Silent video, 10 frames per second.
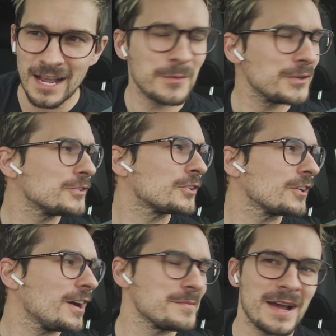I'm going to
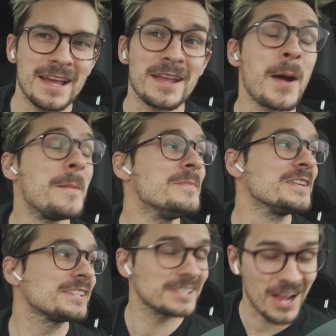turn on my
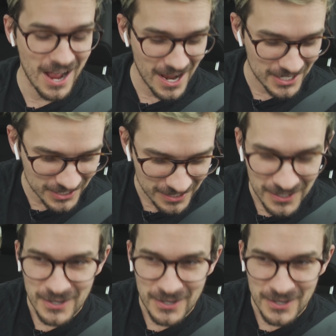massage